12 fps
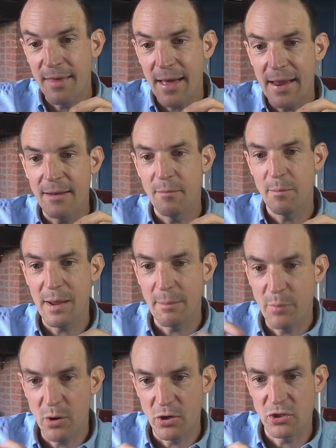then being
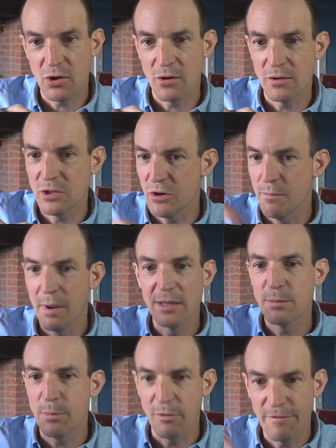pushed onto
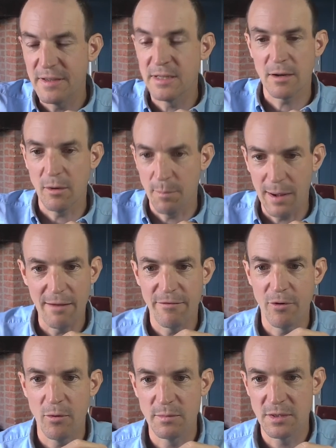multiple physical
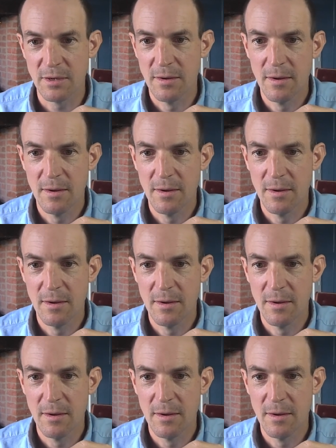platforms.